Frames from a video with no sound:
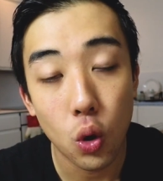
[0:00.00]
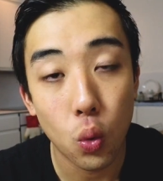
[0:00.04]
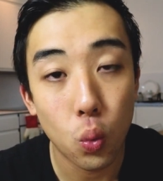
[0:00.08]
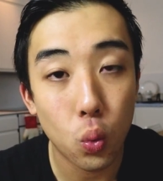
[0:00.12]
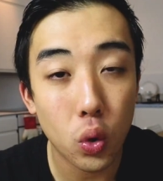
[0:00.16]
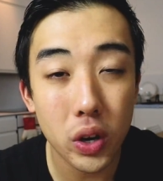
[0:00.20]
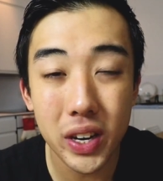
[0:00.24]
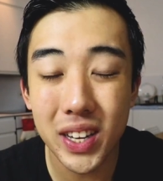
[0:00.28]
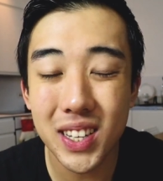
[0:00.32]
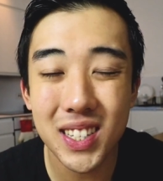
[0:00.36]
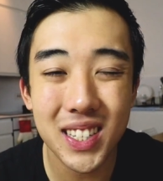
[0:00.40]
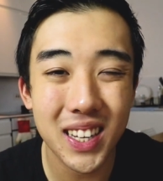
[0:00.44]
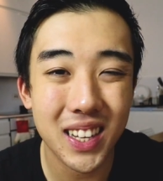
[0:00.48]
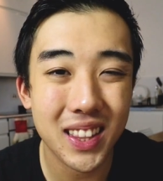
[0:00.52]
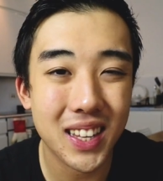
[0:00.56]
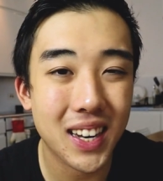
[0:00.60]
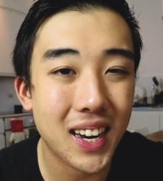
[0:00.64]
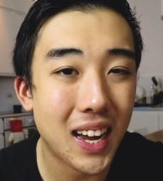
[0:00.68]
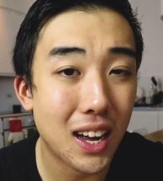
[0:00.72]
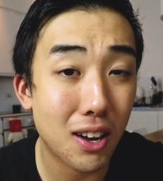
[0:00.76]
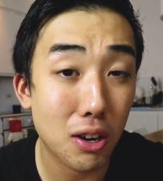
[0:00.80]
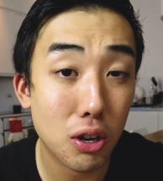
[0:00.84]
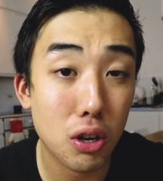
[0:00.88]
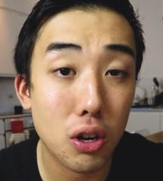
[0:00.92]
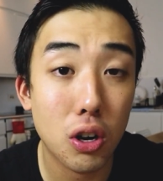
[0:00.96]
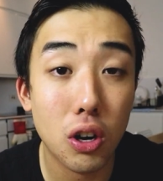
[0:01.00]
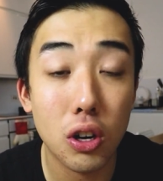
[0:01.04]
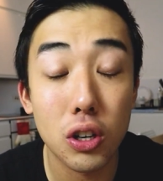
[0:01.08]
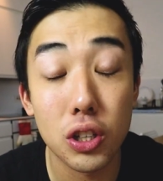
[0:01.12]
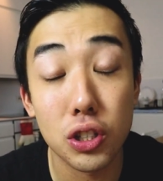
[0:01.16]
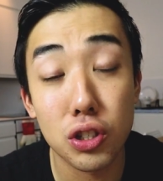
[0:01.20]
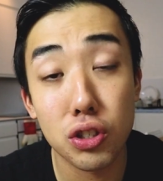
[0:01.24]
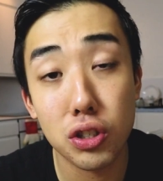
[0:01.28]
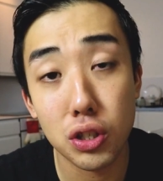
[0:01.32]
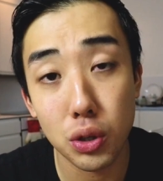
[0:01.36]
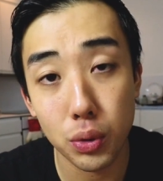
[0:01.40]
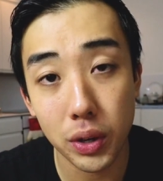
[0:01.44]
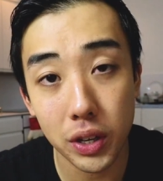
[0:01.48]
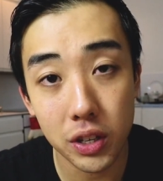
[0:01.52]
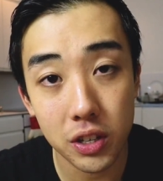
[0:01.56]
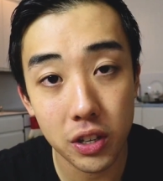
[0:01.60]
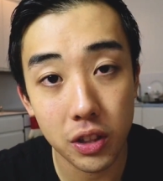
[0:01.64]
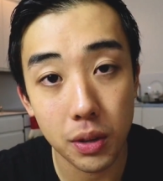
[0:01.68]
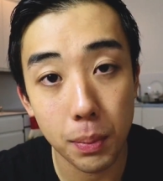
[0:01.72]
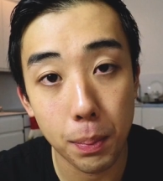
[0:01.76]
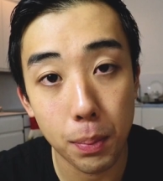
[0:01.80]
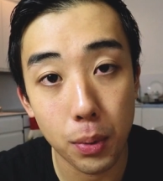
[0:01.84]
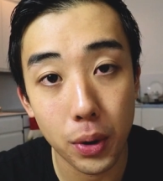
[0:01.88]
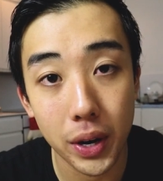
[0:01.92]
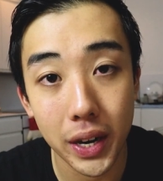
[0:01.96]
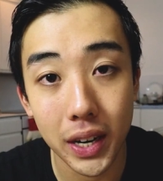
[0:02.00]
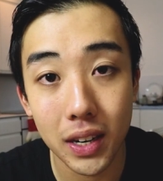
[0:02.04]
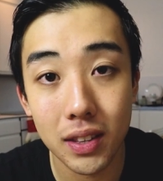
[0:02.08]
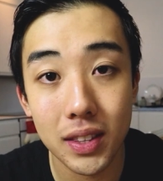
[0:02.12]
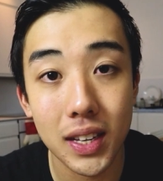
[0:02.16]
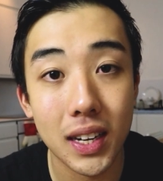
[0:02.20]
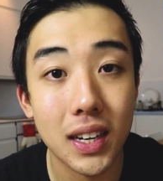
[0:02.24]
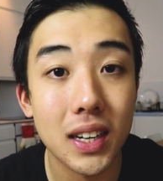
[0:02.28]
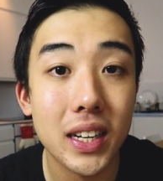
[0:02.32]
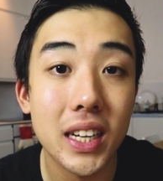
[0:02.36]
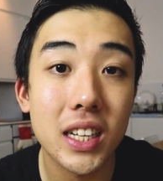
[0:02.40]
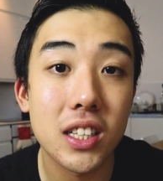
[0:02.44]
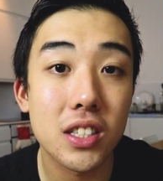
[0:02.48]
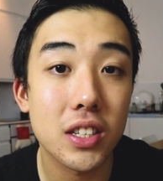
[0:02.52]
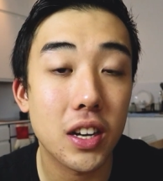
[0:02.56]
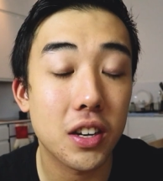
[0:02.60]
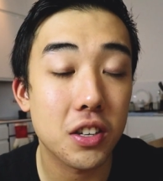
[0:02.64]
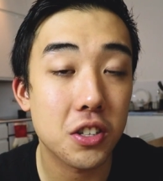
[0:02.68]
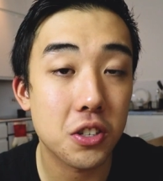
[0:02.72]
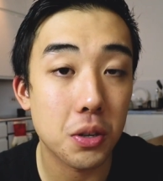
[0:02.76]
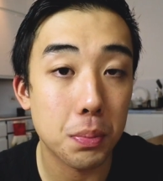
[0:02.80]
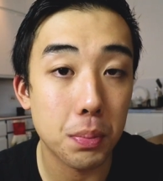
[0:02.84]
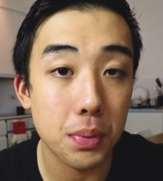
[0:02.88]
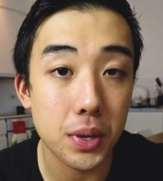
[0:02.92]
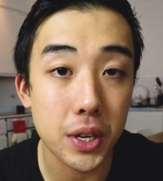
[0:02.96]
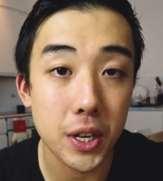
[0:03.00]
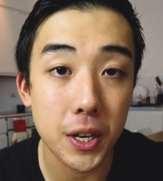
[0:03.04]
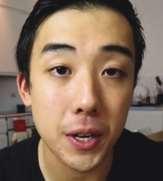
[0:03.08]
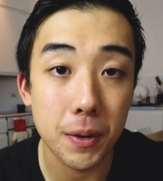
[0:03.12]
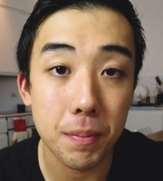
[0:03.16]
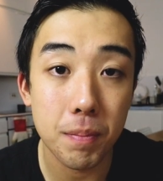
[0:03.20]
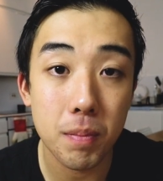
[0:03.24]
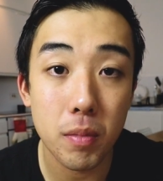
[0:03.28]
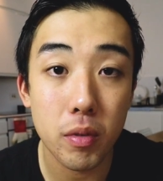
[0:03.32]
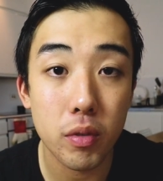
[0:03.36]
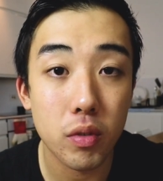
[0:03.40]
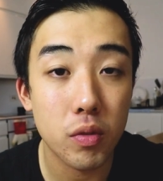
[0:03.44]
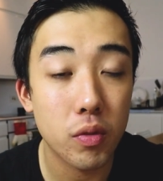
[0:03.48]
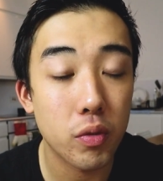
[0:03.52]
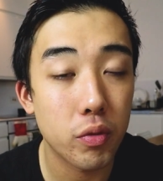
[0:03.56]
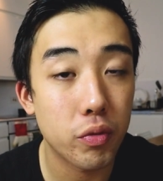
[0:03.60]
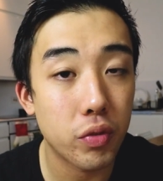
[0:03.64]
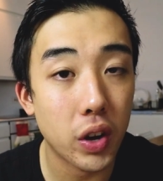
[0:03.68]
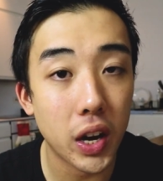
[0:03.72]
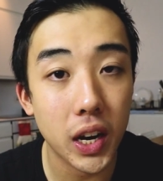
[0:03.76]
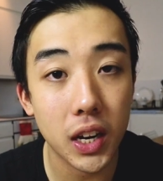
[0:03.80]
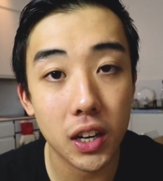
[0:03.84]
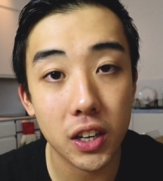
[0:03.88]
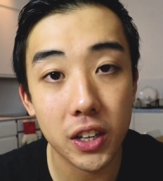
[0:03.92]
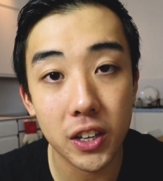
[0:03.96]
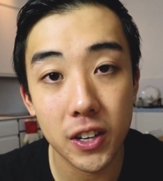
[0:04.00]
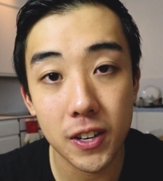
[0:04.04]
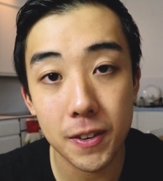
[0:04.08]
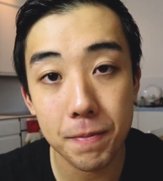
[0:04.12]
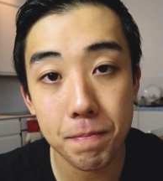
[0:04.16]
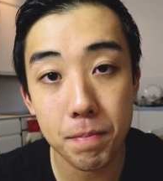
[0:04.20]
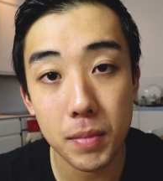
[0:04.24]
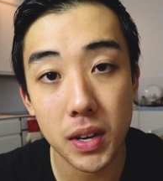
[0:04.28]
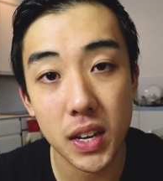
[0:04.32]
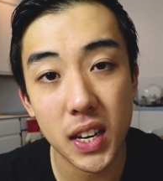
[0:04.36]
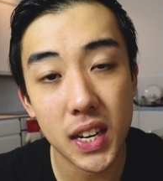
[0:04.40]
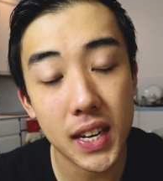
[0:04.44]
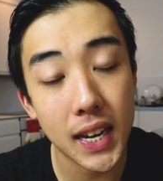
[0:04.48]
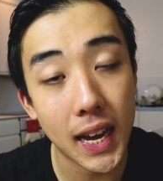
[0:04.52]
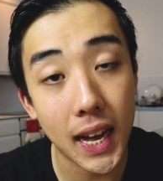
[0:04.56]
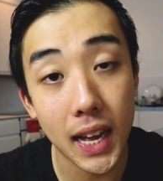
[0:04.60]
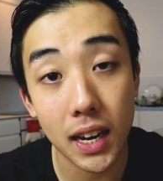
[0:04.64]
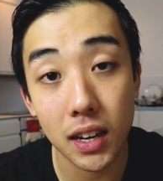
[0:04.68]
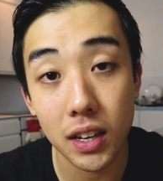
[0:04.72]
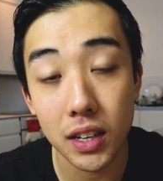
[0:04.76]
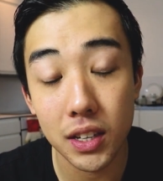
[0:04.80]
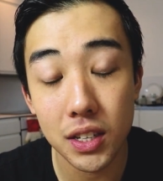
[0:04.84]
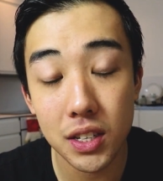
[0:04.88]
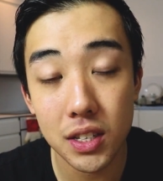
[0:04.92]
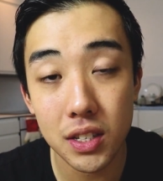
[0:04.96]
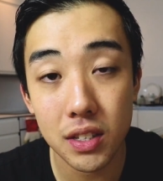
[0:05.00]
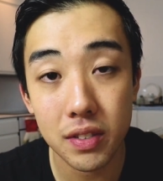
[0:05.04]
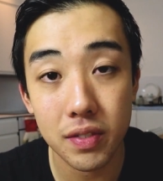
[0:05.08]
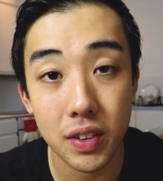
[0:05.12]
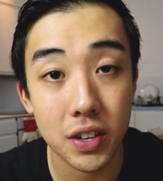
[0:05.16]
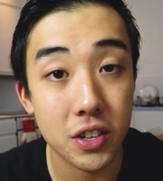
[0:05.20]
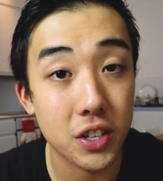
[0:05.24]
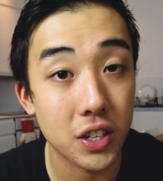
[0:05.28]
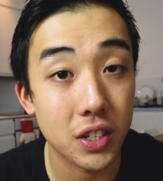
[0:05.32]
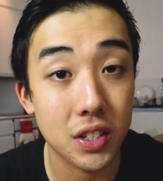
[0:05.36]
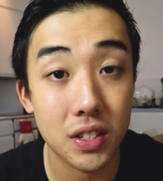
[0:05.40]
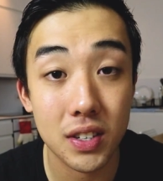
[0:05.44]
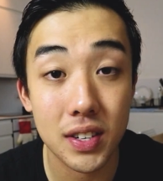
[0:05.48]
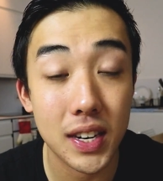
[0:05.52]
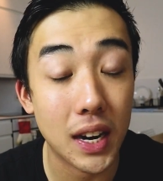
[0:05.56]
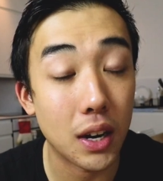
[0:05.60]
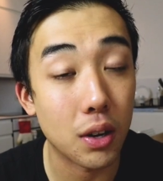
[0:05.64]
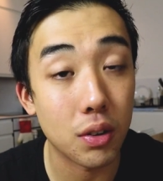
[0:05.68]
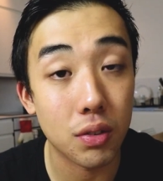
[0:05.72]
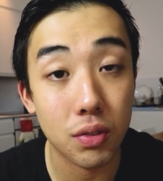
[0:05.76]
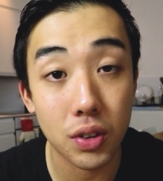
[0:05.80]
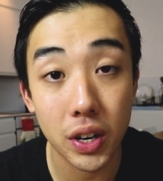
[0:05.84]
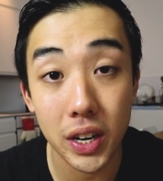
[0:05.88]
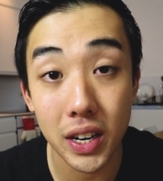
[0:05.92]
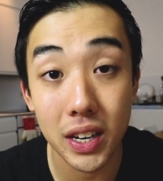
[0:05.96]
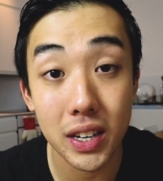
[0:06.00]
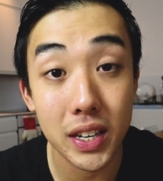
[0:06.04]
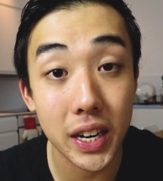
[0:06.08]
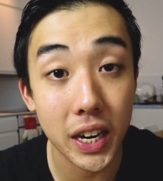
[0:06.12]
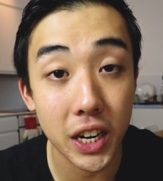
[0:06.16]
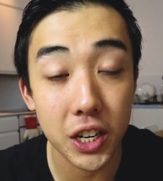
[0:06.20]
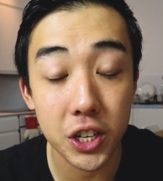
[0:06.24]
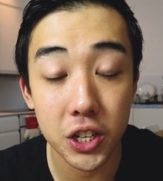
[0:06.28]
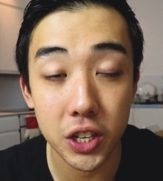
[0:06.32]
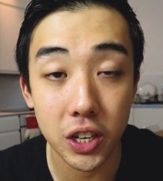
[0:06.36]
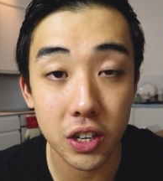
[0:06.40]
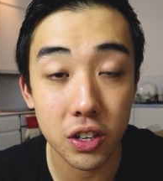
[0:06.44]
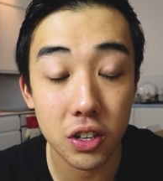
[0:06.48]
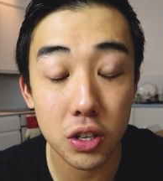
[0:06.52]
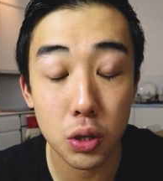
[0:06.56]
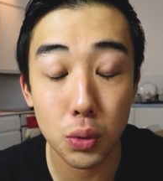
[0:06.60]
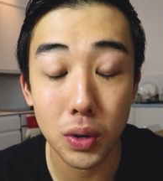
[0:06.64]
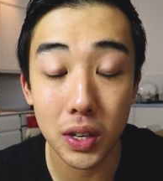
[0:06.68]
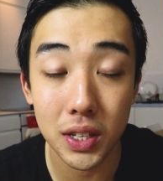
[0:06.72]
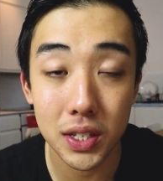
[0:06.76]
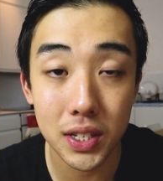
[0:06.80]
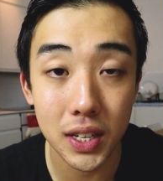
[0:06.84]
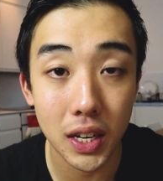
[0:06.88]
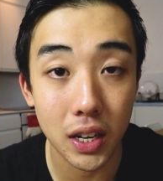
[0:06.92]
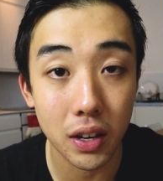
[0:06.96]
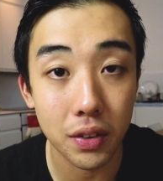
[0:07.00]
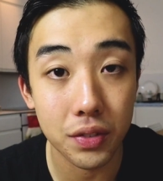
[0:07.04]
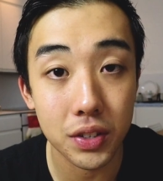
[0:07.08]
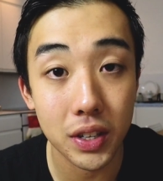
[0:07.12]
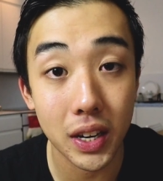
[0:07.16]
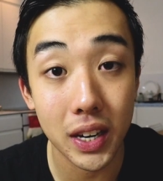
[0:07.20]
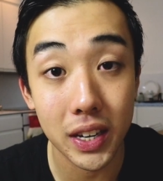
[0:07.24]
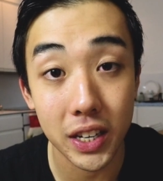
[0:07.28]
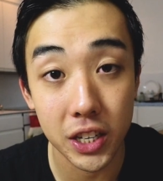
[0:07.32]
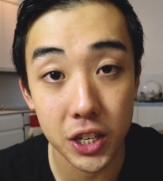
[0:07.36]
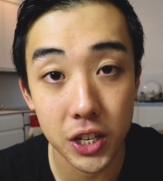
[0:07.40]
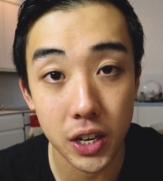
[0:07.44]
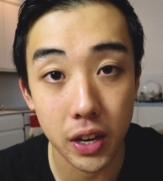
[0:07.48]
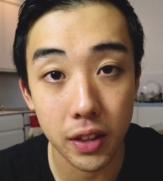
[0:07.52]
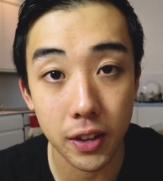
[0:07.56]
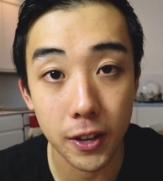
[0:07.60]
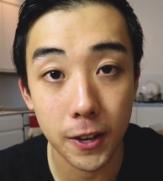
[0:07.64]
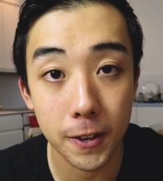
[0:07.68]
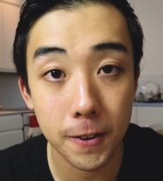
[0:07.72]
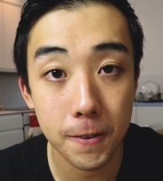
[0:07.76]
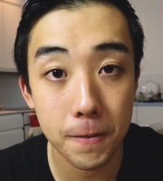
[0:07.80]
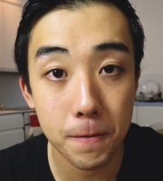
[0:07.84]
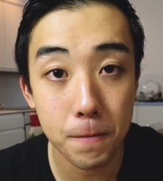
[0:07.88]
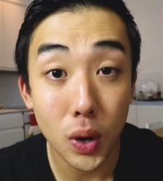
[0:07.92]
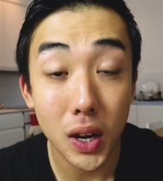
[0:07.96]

What is it that alcohol is doing to the brain that leads us to be violent, careless, and just downright a danger to ourselves and each other.